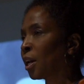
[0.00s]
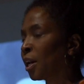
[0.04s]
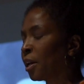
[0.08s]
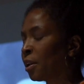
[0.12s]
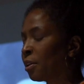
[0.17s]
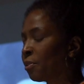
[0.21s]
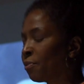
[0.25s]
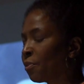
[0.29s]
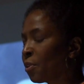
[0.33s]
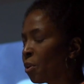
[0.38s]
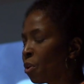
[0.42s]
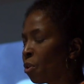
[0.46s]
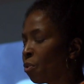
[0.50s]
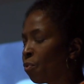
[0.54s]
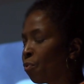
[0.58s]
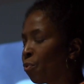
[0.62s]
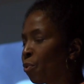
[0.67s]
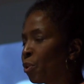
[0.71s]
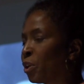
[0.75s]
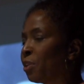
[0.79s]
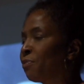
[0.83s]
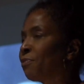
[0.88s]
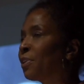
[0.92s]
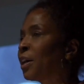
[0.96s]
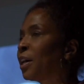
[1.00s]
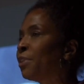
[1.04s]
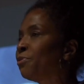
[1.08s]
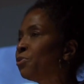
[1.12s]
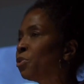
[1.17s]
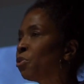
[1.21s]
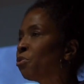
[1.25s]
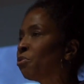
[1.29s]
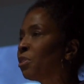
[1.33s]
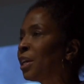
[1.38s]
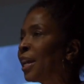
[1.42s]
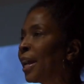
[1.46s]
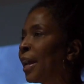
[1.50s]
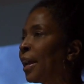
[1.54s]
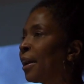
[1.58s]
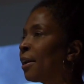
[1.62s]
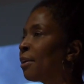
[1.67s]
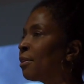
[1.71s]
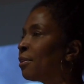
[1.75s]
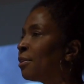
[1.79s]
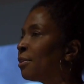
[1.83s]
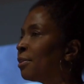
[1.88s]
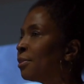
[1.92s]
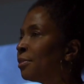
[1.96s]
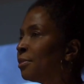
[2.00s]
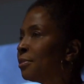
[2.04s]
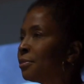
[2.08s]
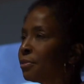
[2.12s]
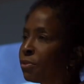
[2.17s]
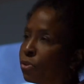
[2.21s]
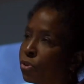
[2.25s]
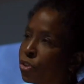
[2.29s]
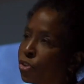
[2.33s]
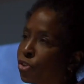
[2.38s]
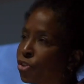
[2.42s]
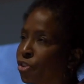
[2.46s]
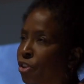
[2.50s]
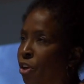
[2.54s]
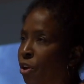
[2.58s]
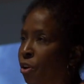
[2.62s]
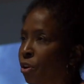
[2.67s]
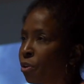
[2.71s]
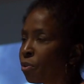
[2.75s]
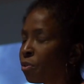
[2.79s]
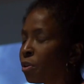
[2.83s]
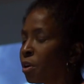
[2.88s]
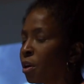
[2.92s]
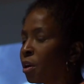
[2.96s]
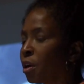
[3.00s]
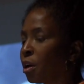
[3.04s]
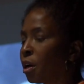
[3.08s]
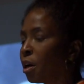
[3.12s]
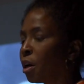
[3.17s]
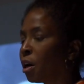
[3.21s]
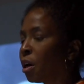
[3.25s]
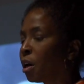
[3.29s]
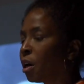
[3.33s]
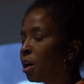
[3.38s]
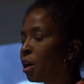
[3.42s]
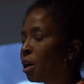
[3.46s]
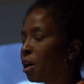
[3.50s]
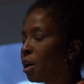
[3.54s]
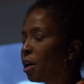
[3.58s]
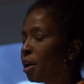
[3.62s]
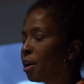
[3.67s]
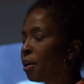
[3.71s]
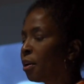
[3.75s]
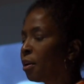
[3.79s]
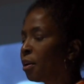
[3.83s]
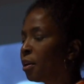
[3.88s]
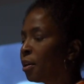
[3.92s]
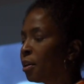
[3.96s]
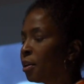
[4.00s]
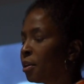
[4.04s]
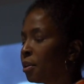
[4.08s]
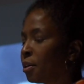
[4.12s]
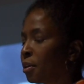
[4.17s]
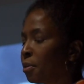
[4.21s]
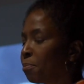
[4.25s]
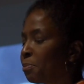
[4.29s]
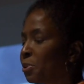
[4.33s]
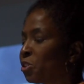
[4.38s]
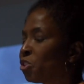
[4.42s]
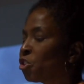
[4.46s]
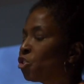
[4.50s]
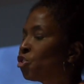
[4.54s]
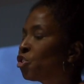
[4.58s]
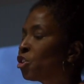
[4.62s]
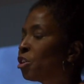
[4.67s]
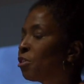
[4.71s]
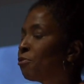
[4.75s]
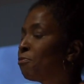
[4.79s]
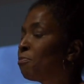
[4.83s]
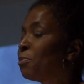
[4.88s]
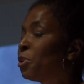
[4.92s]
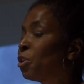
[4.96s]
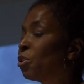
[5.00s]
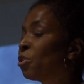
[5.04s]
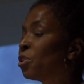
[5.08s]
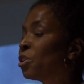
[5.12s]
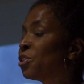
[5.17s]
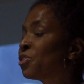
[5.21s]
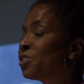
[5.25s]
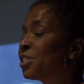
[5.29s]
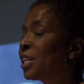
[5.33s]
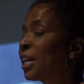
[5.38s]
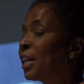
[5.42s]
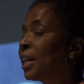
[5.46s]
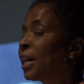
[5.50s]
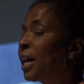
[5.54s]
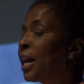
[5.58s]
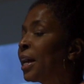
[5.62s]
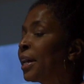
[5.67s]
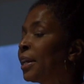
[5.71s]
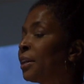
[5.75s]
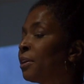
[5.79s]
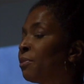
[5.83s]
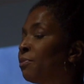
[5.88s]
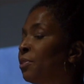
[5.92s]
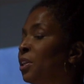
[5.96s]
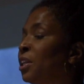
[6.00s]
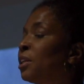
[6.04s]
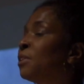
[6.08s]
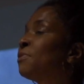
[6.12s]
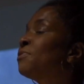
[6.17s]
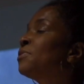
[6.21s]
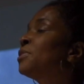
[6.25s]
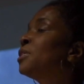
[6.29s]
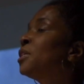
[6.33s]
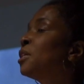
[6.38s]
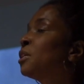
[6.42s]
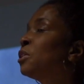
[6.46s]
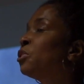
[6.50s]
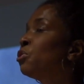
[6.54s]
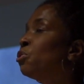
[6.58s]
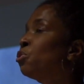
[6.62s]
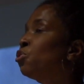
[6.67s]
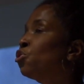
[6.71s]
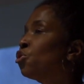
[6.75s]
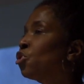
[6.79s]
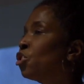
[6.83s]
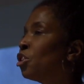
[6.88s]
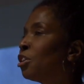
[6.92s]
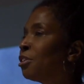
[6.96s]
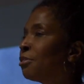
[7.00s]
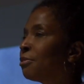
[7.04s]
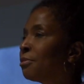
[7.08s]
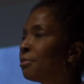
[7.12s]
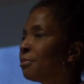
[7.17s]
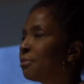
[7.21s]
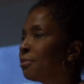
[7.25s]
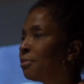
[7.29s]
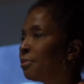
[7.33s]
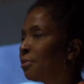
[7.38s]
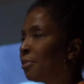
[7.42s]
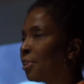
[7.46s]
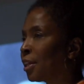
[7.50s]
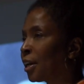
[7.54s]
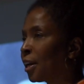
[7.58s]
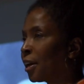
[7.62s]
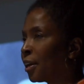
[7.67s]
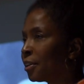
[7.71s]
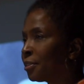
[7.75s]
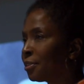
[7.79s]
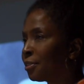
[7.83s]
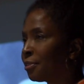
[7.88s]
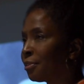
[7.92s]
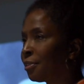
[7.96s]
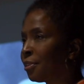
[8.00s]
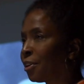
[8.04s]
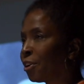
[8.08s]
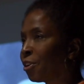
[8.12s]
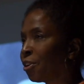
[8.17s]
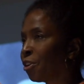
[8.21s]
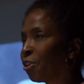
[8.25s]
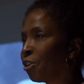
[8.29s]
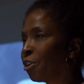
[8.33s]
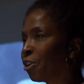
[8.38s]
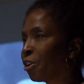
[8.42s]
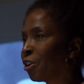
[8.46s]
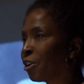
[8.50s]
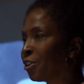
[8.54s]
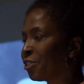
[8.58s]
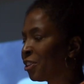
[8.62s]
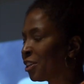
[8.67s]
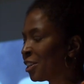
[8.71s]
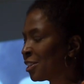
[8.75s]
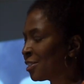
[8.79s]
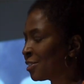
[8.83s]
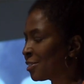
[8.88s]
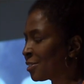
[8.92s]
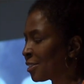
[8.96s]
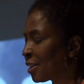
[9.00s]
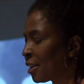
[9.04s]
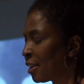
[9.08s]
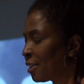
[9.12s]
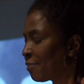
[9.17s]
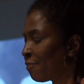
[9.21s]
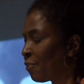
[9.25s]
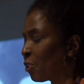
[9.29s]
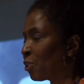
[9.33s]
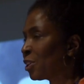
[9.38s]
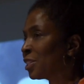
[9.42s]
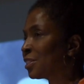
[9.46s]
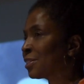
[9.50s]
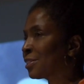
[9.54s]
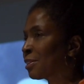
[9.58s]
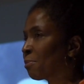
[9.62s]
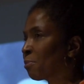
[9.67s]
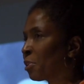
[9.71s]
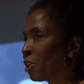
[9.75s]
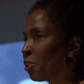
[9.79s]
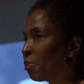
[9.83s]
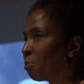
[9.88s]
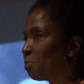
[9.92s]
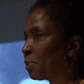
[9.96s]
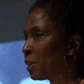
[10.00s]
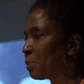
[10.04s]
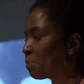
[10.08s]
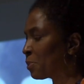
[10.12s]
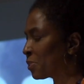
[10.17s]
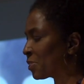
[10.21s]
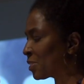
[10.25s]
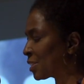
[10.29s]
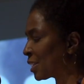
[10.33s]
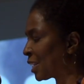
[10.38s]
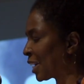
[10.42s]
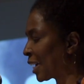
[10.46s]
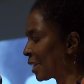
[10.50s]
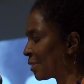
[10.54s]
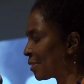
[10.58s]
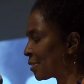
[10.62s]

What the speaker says: kind of 45-degree angle or so position of mirrors that kind of gives the illusion that there are these very similar people sitting